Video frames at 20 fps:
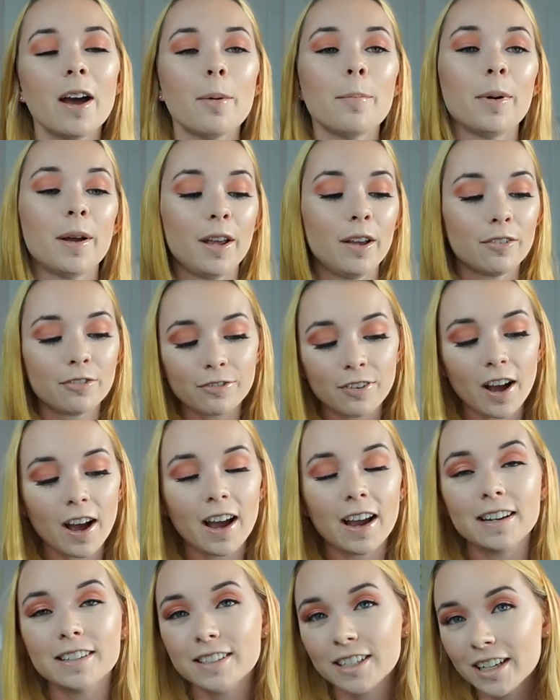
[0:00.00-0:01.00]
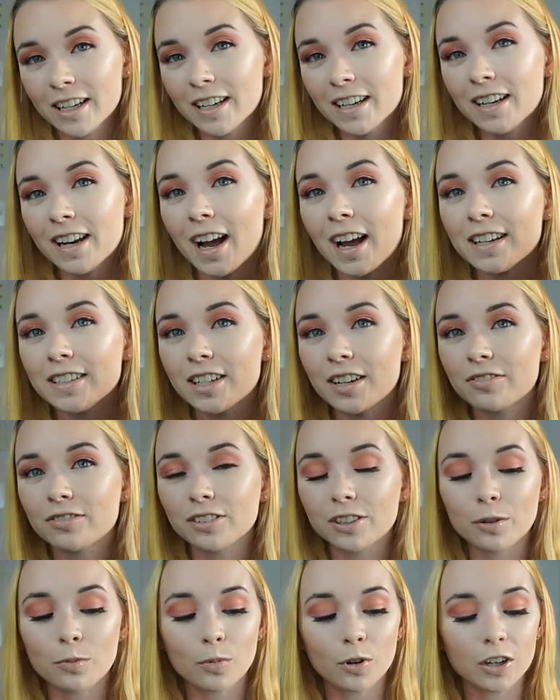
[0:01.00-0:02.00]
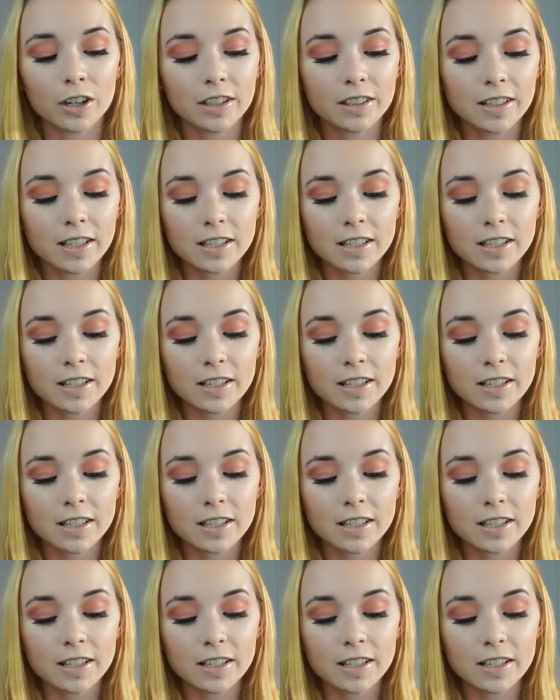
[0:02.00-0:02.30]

but if I did, I definitely would.